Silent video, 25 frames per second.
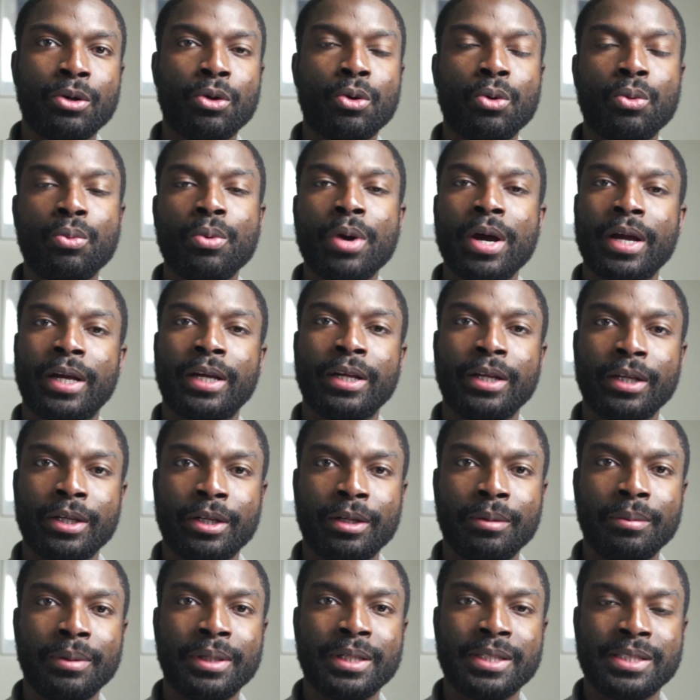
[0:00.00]
or work in a
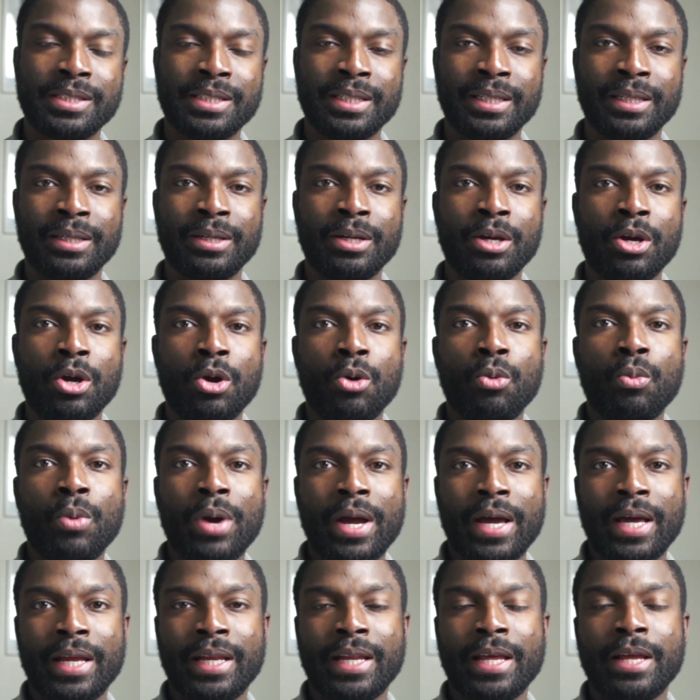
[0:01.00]
community
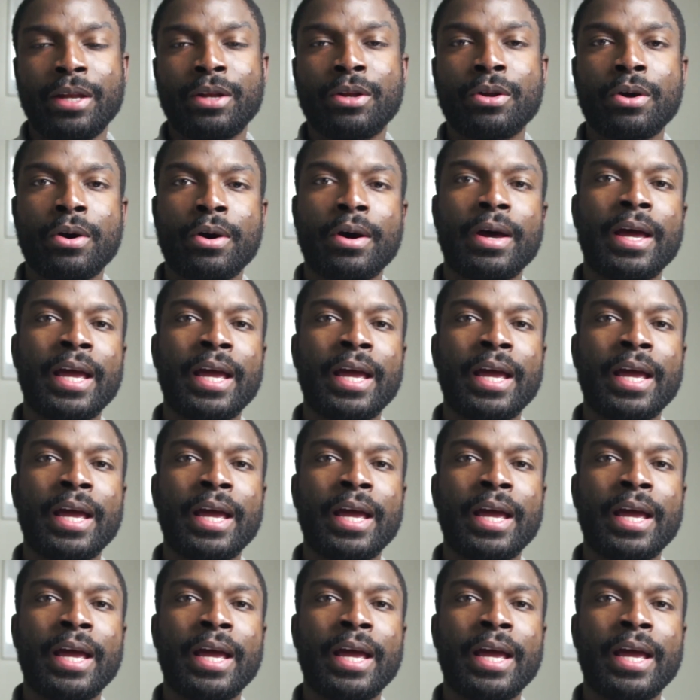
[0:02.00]
where they're not